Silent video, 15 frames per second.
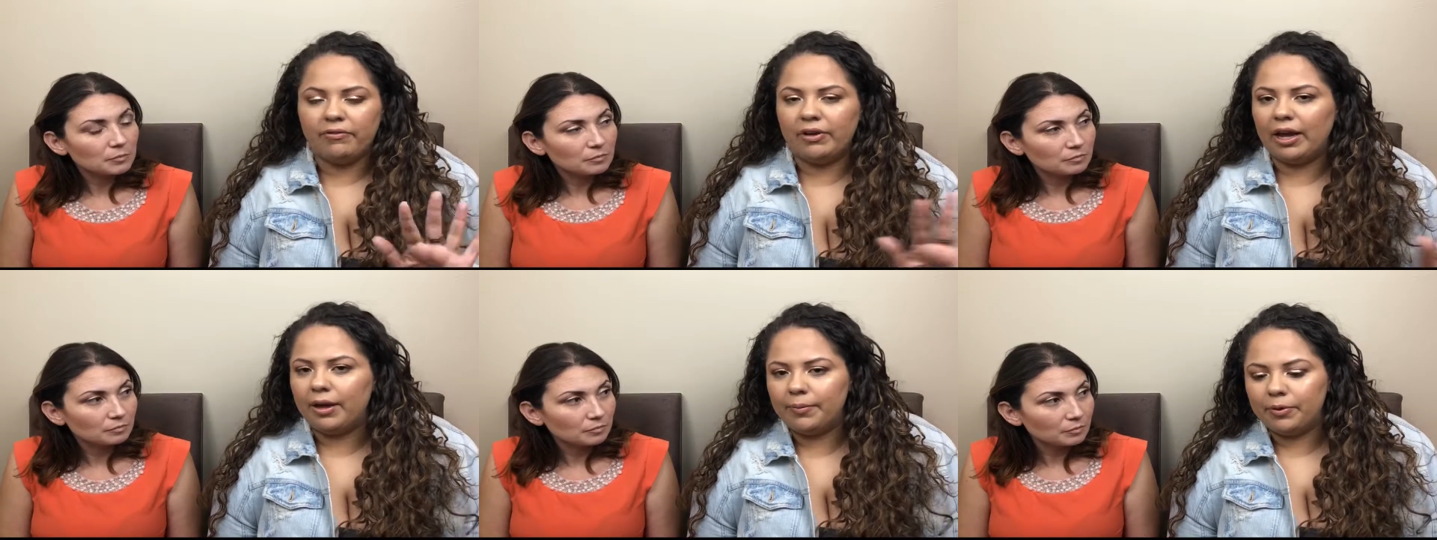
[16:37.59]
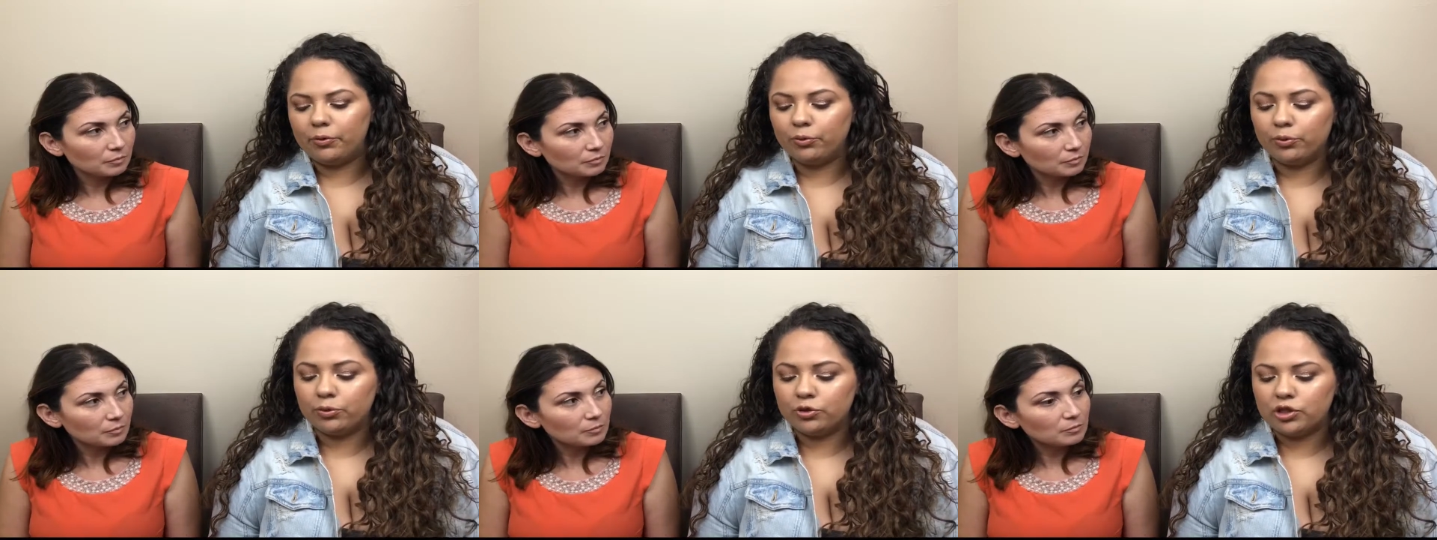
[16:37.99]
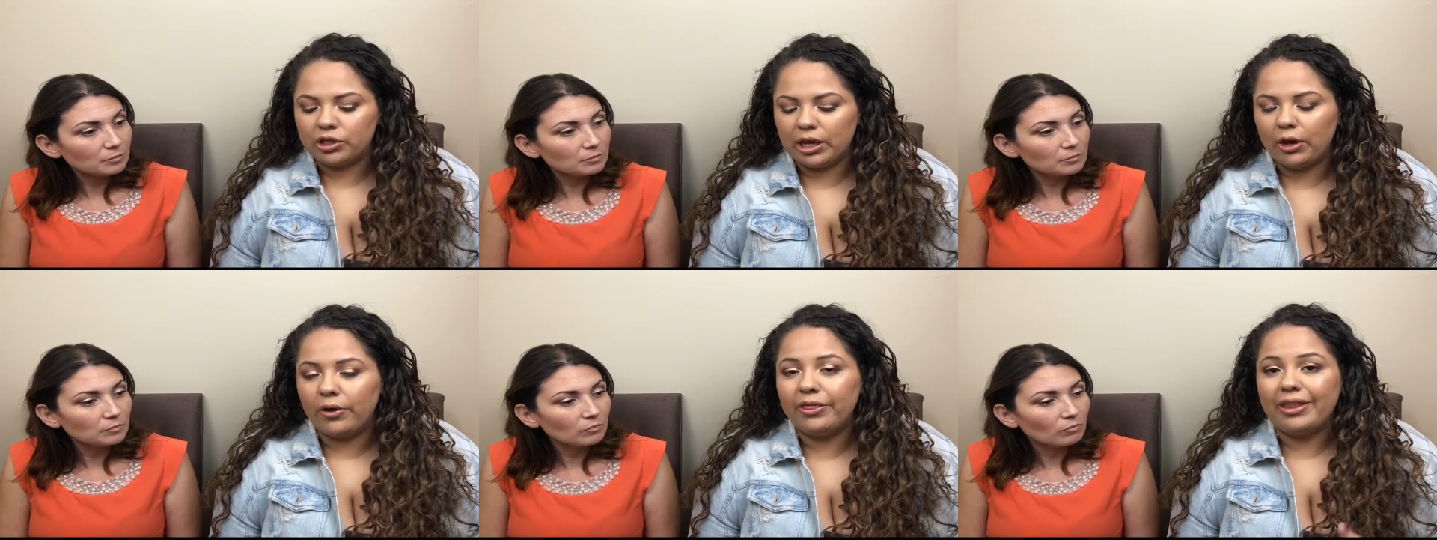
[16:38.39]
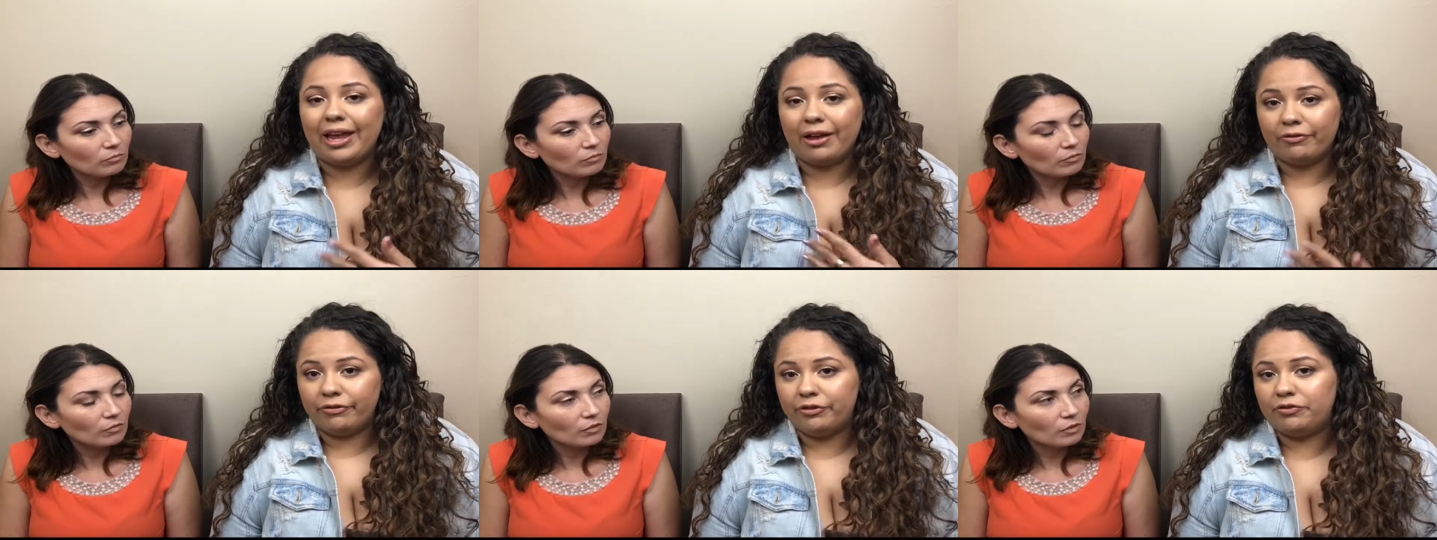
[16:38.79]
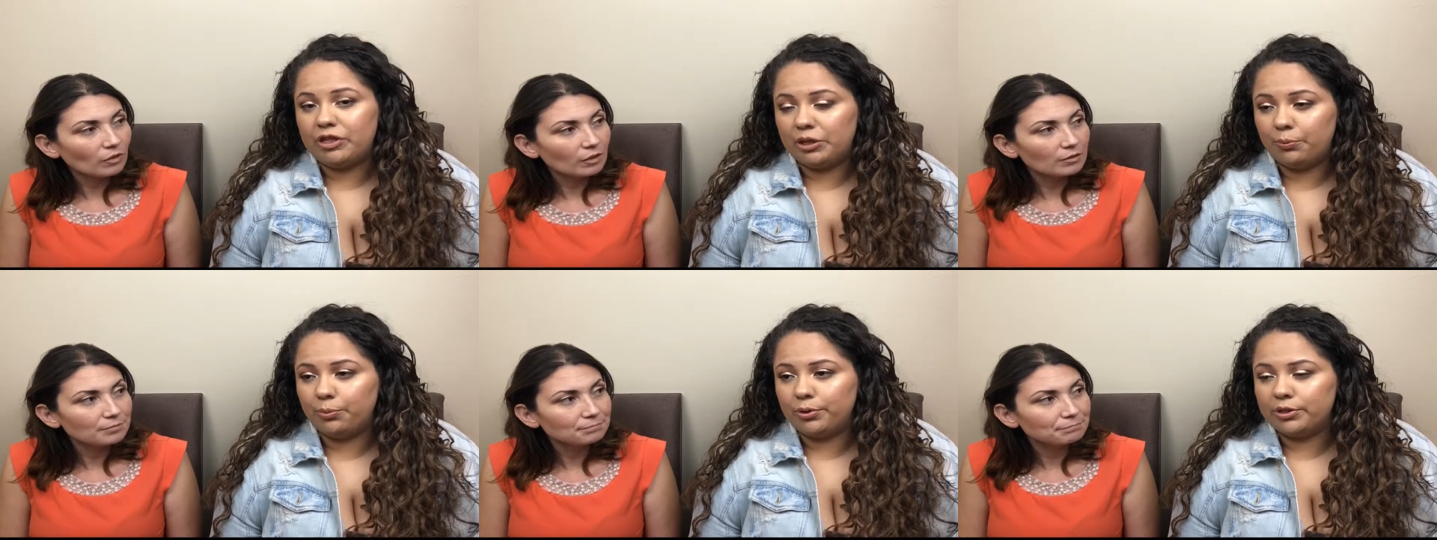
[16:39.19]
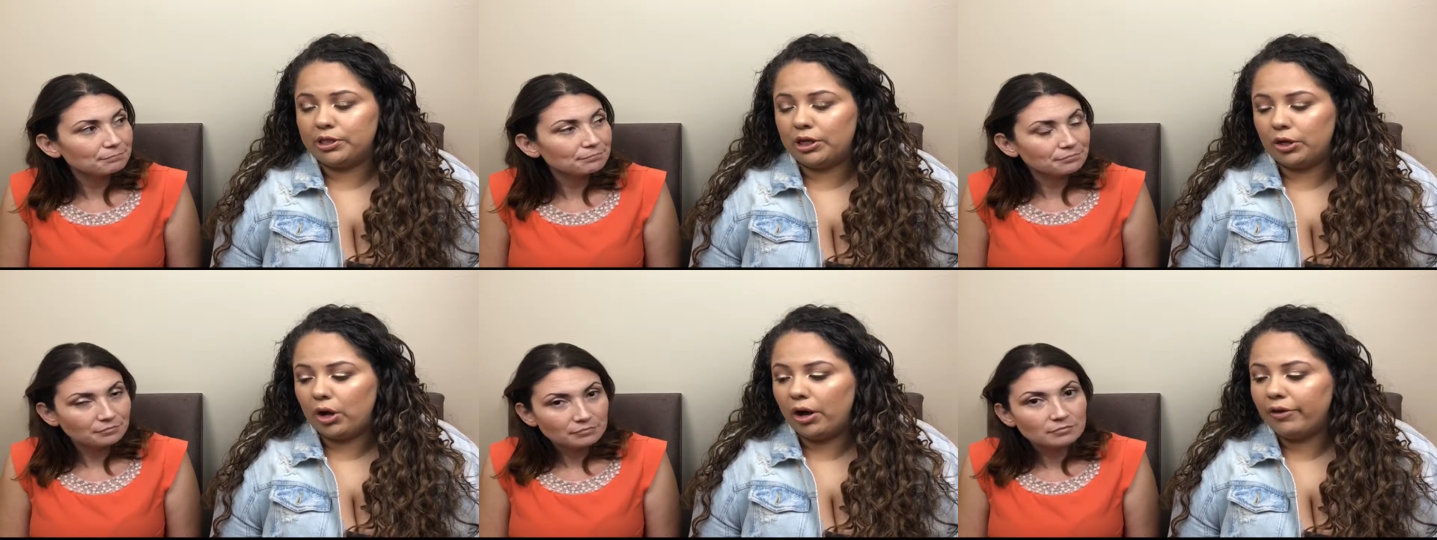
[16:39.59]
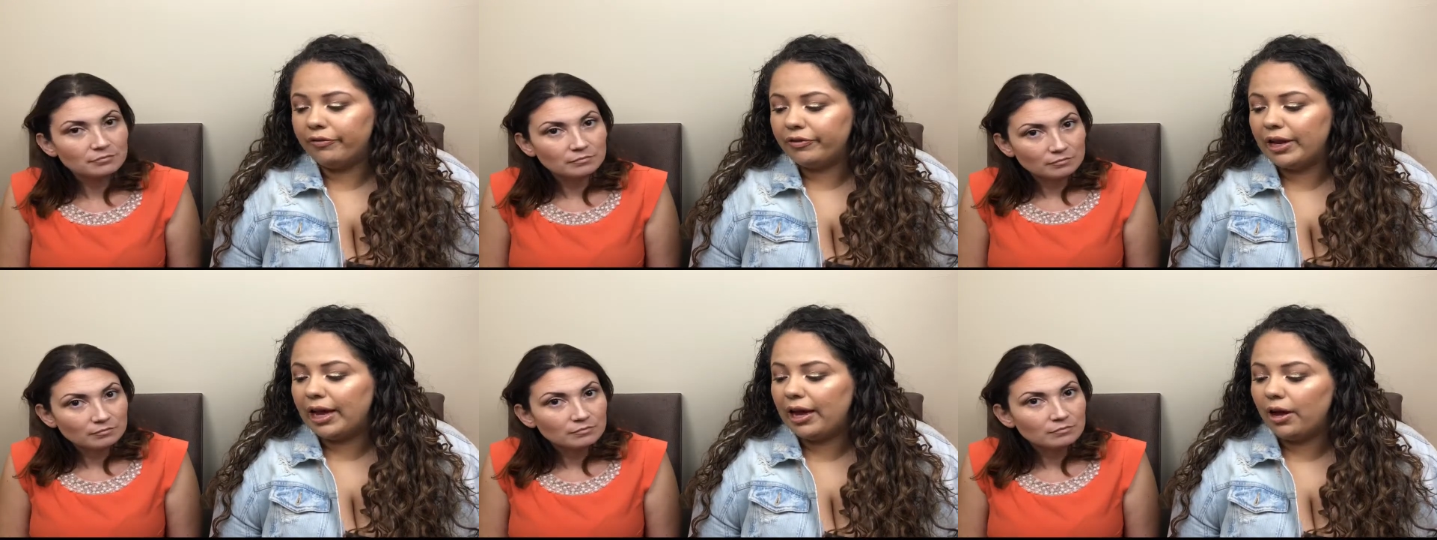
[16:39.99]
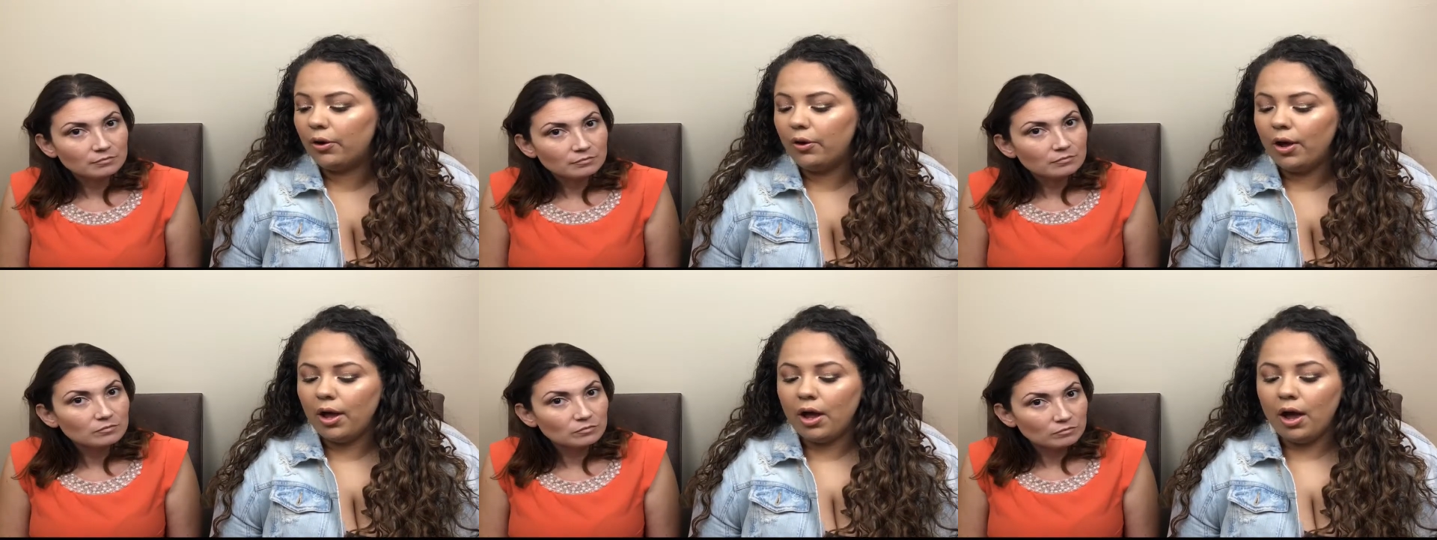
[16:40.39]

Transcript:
Speaker 1: VIB Rouge sale, and they have 15% off now.